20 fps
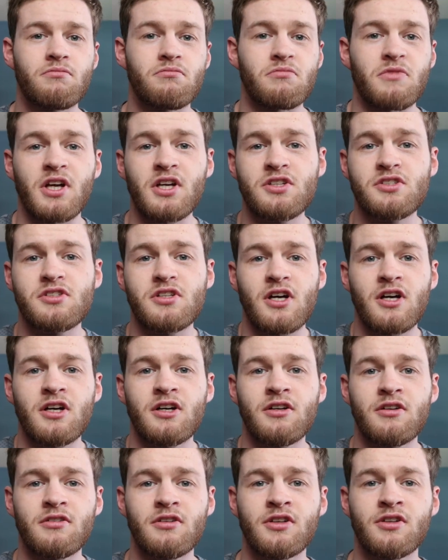nice
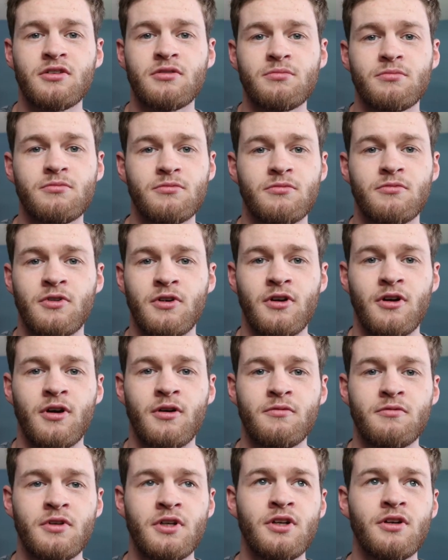uh, little vi
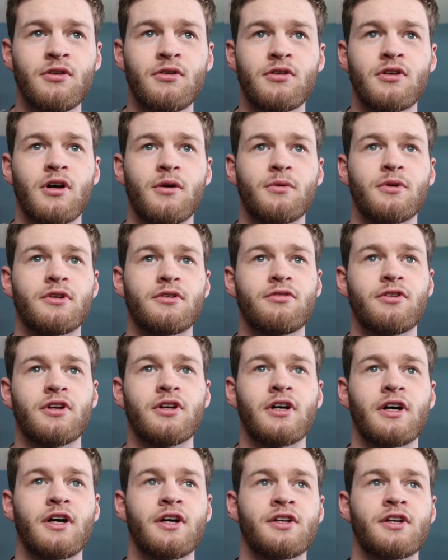um, video coming for
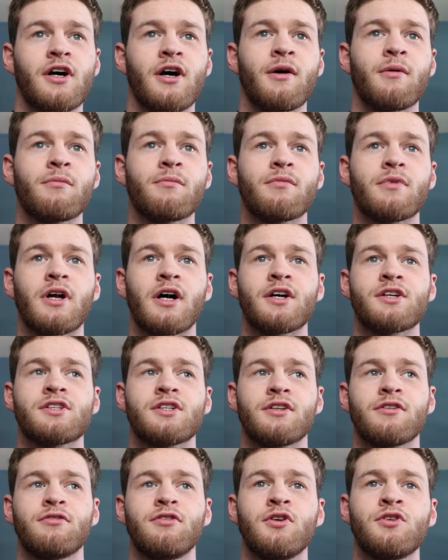you guys, um, guys
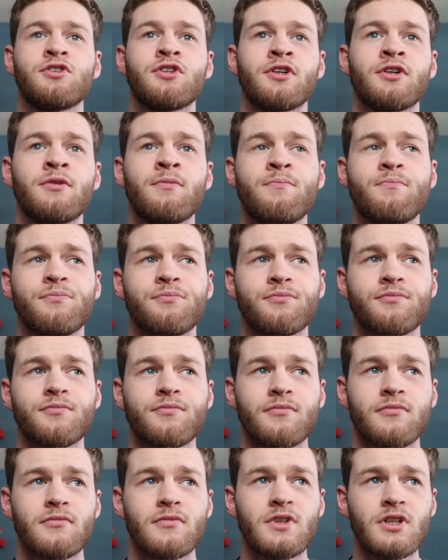in the future,
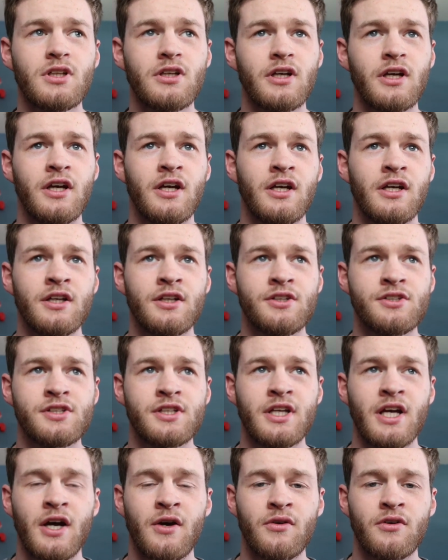and
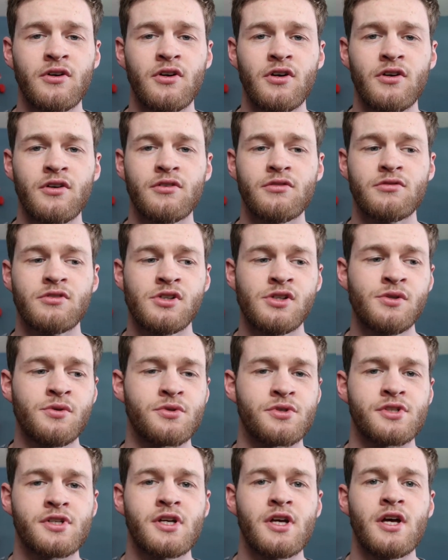see how it all
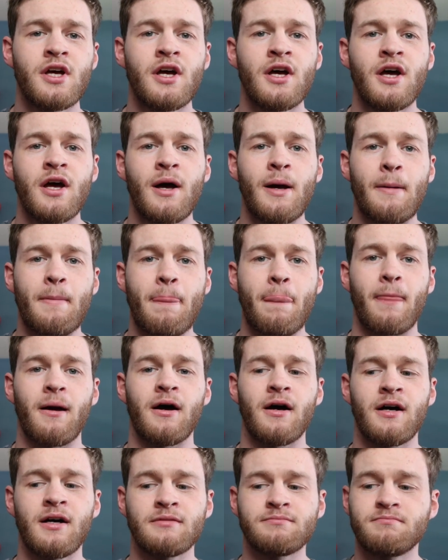goes.
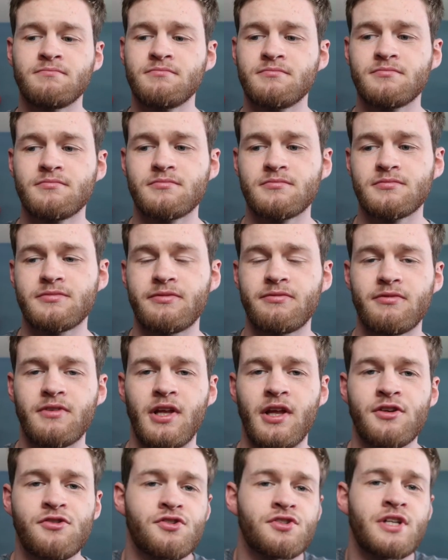Um,
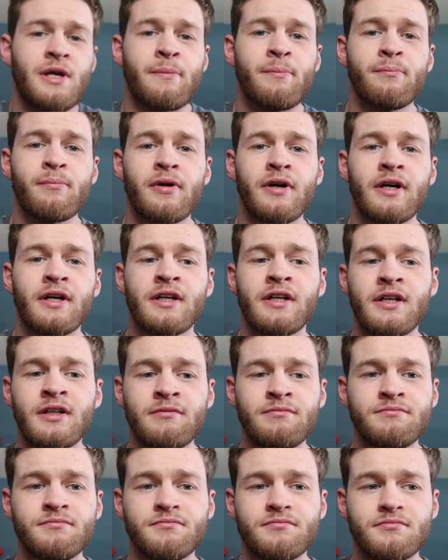thanks for stopping by
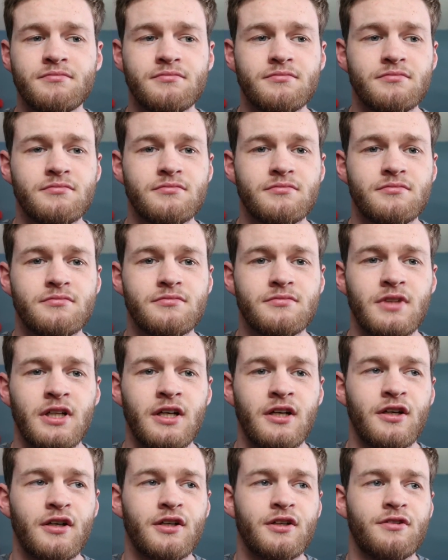again.
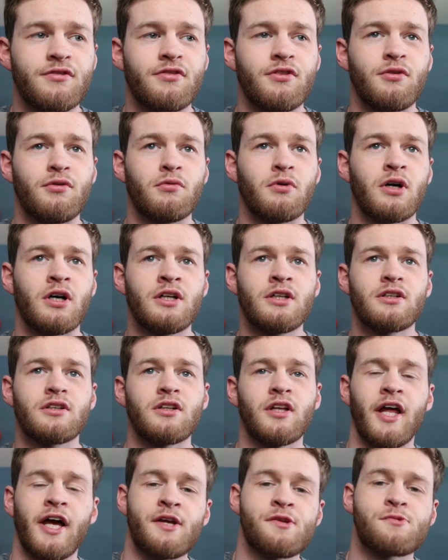Uh, if you want,
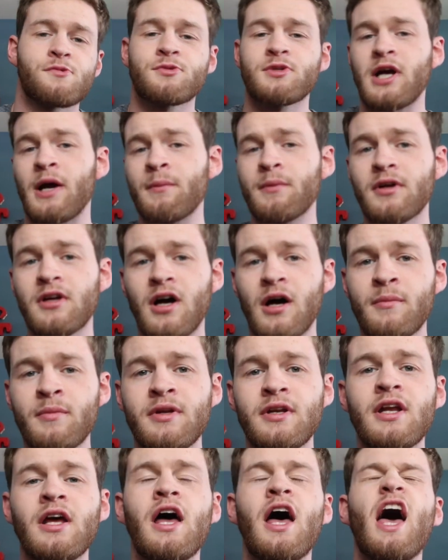like, subscribe, and
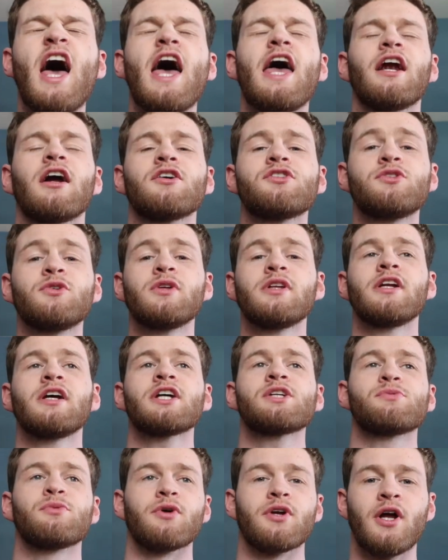comment, and I'll see you in the
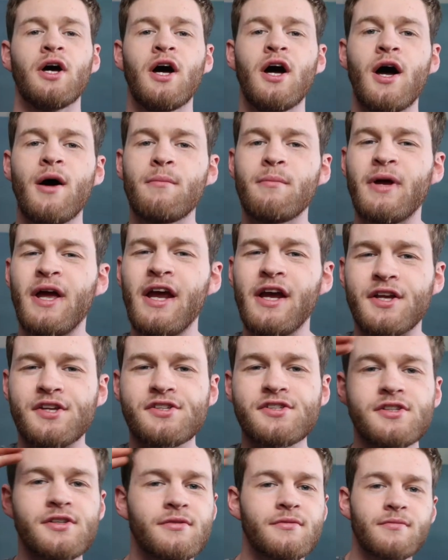next one.
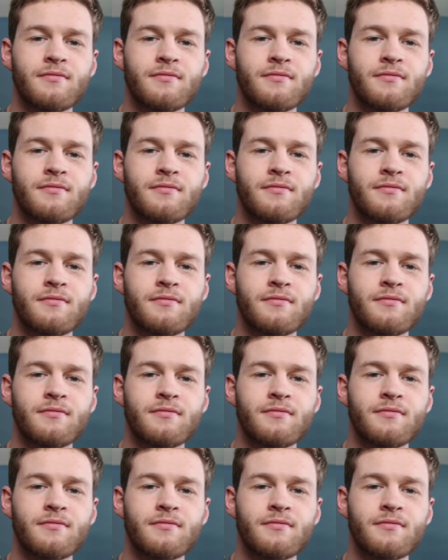Peace.